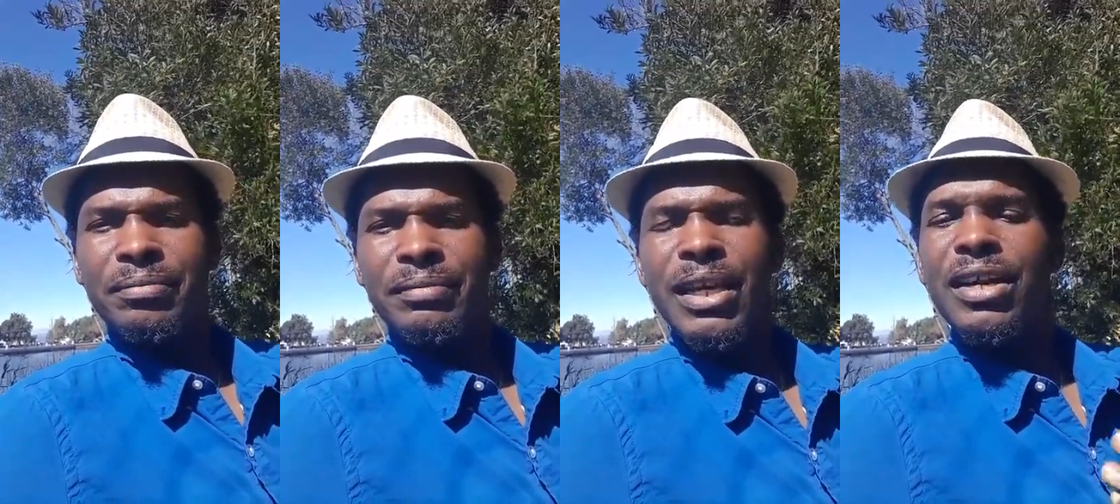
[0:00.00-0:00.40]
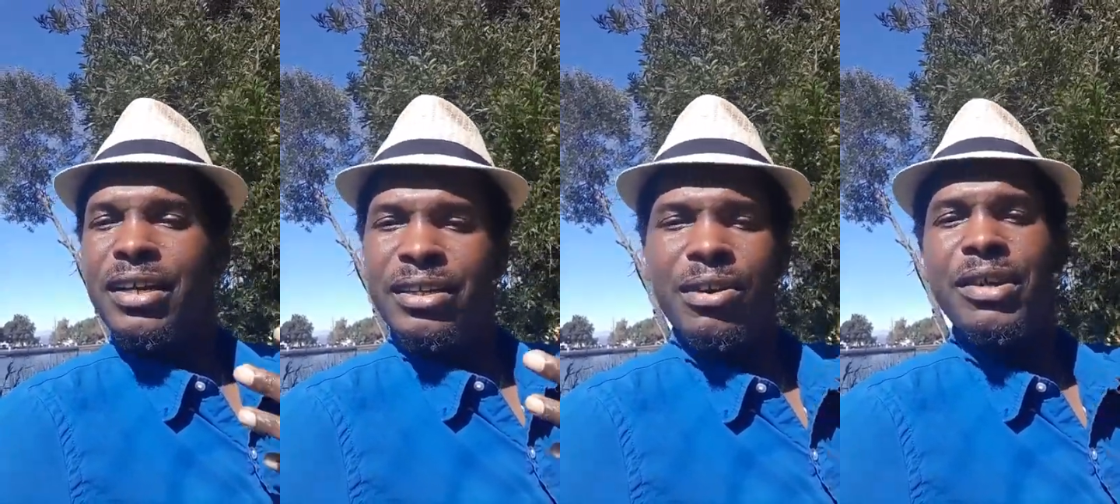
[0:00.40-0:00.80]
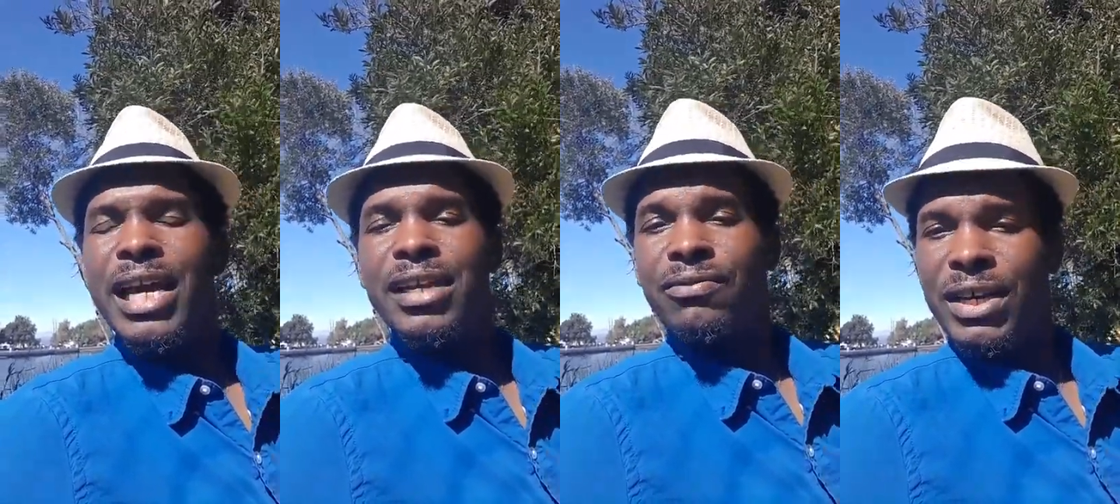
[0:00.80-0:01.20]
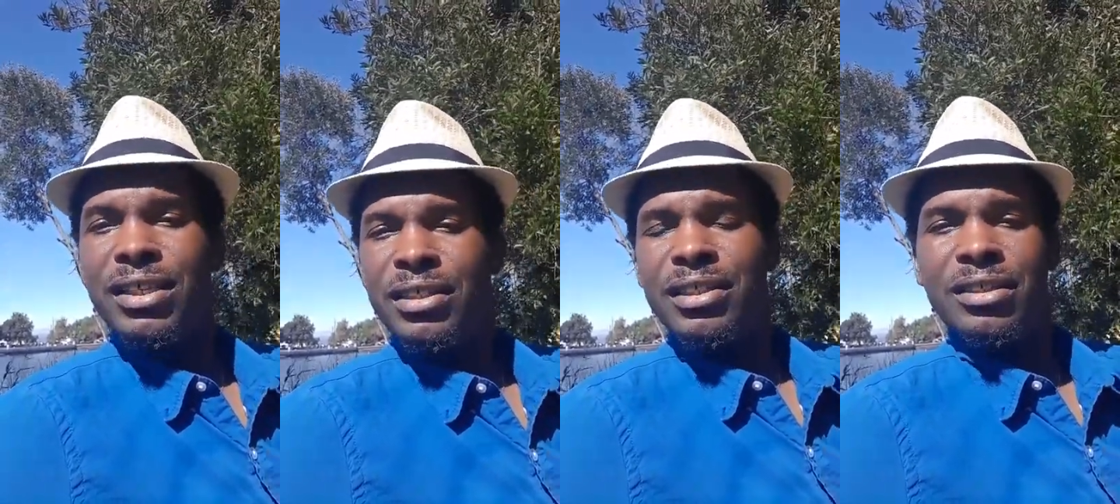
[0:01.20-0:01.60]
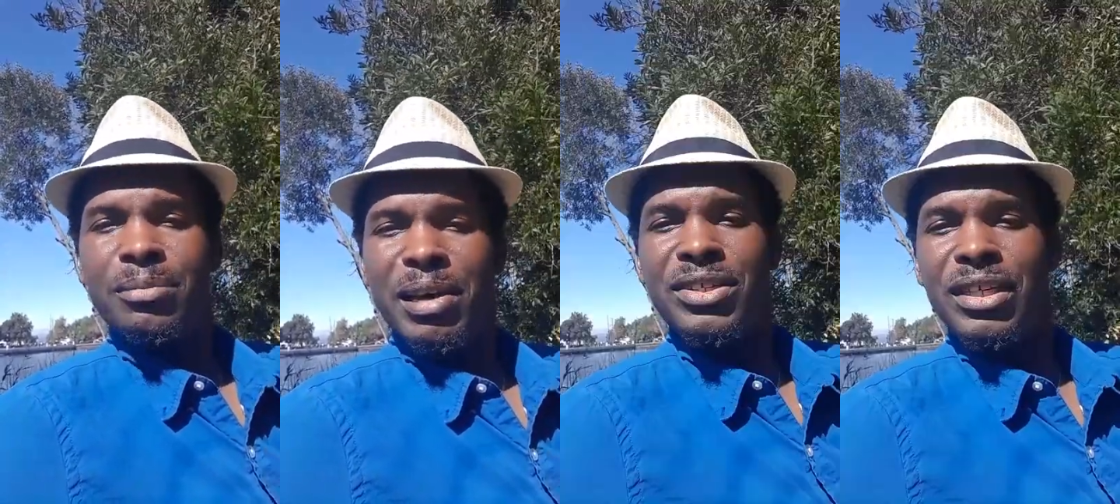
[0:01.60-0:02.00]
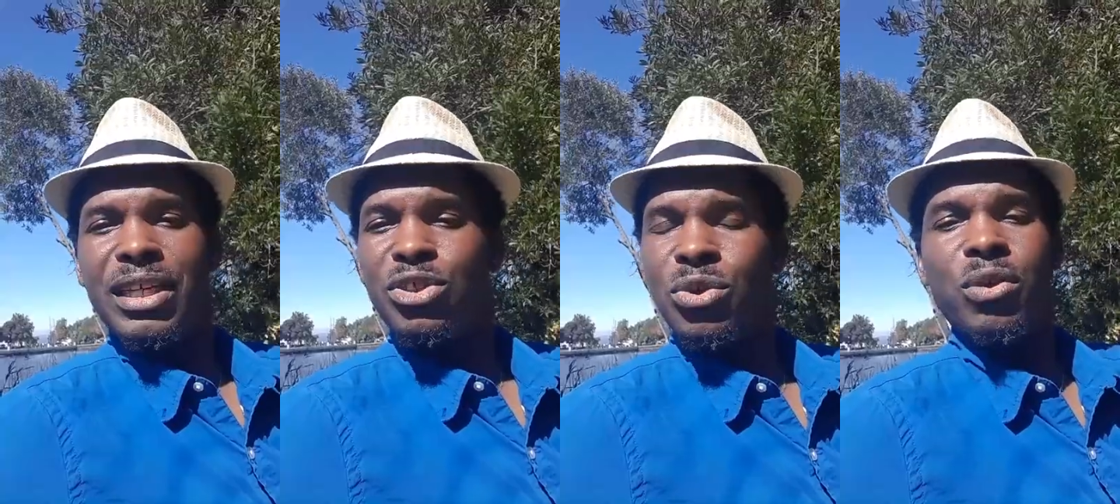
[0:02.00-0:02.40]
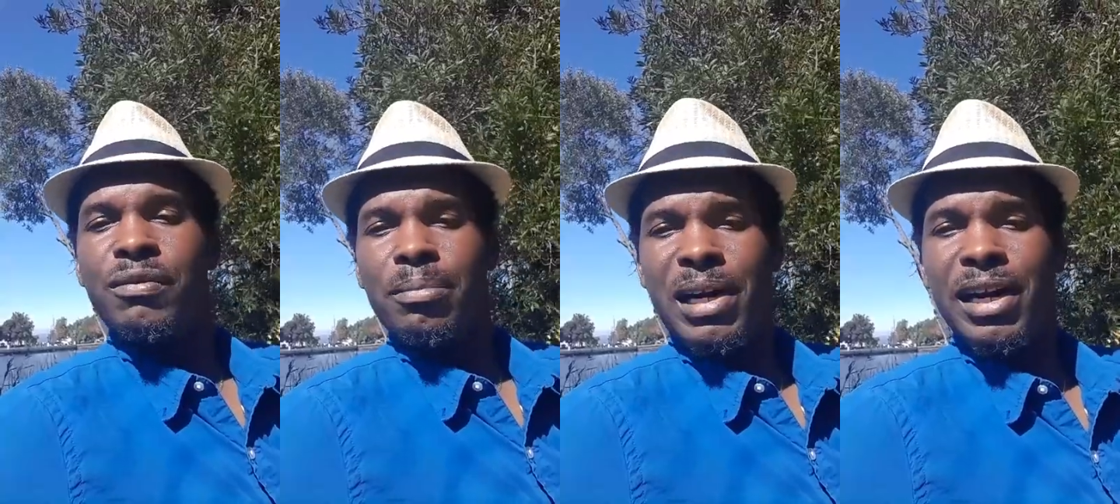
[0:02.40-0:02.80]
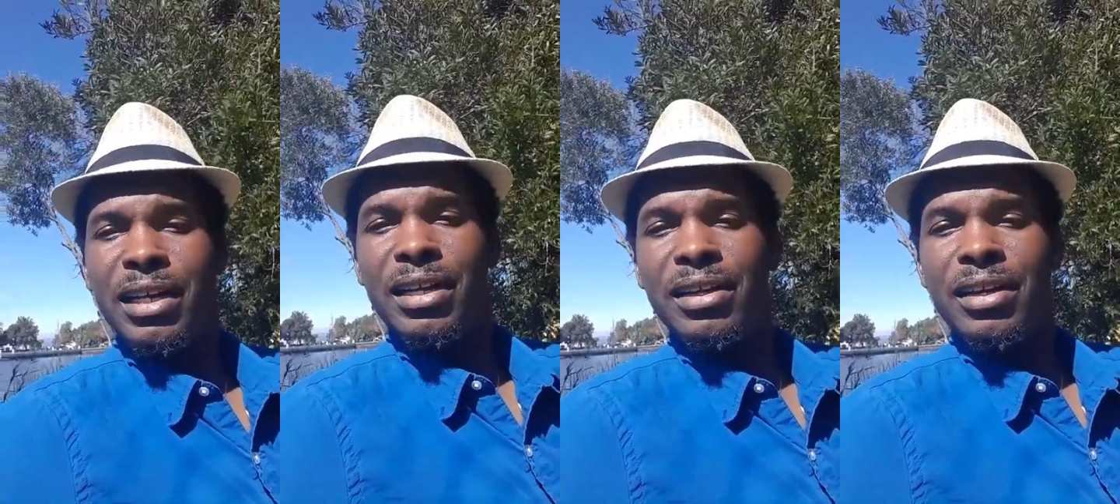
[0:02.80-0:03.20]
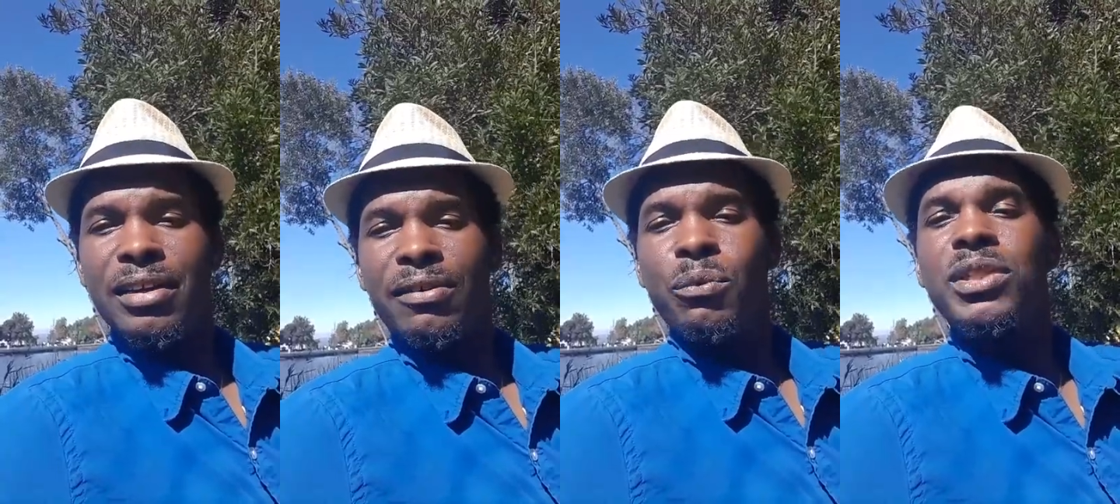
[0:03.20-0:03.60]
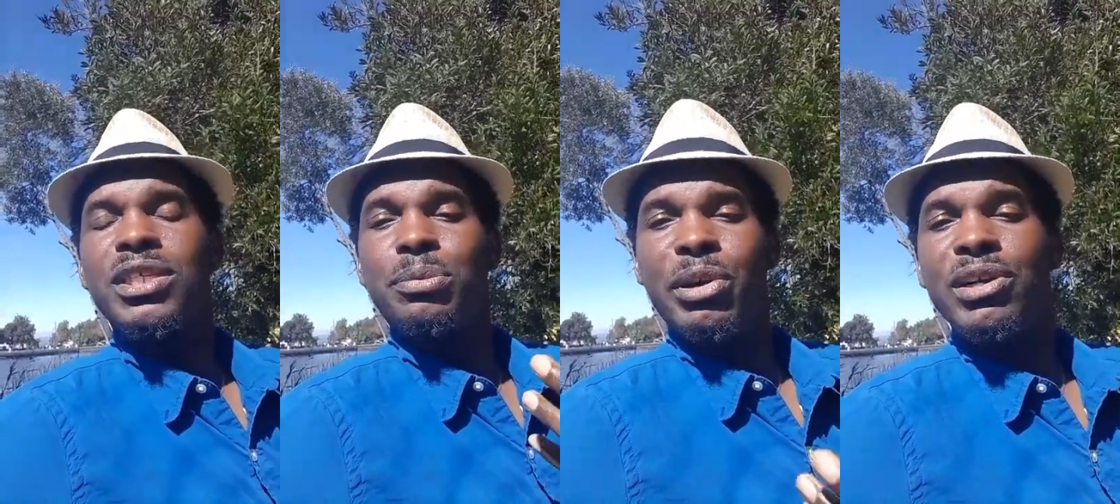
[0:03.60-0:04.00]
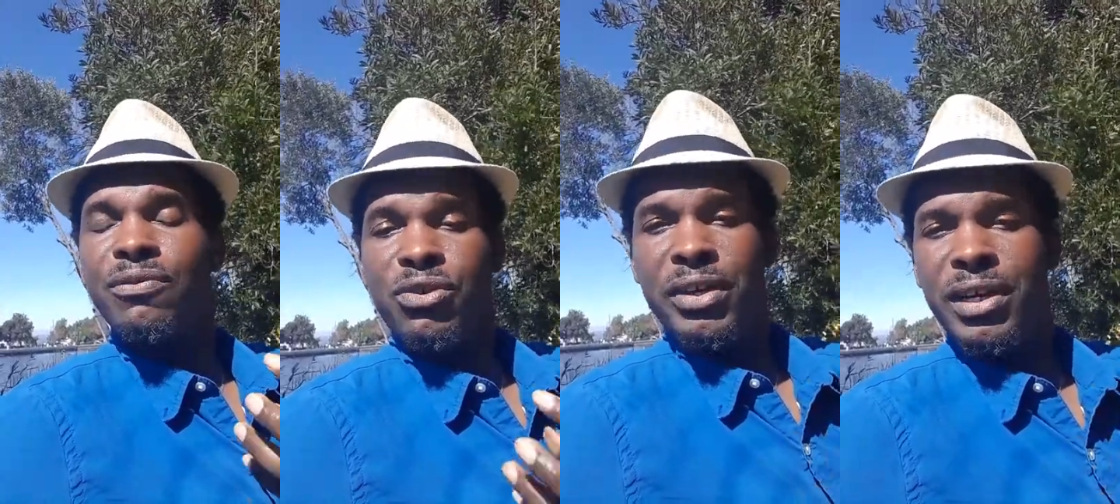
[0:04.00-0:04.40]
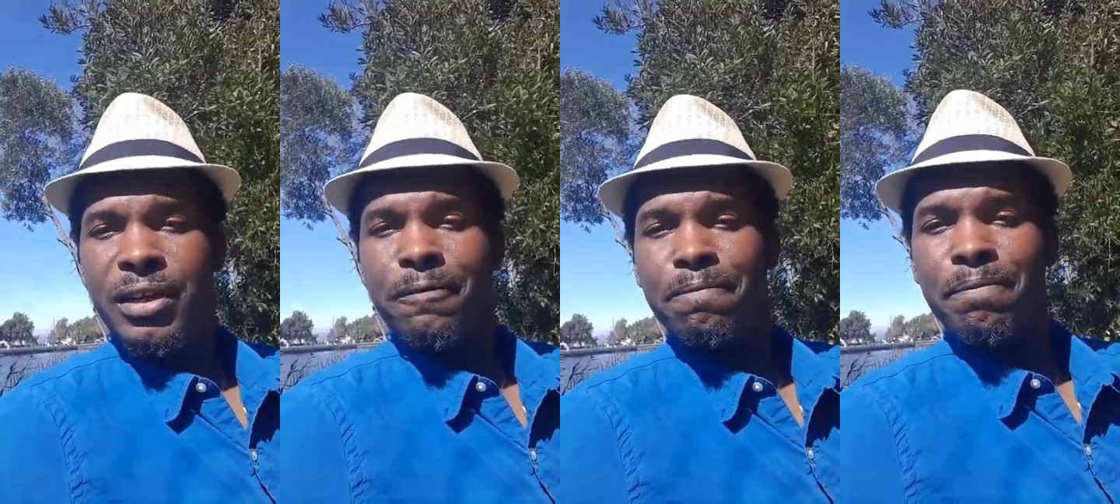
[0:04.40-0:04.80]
their negative entities basically took over the body with the spirit of greed,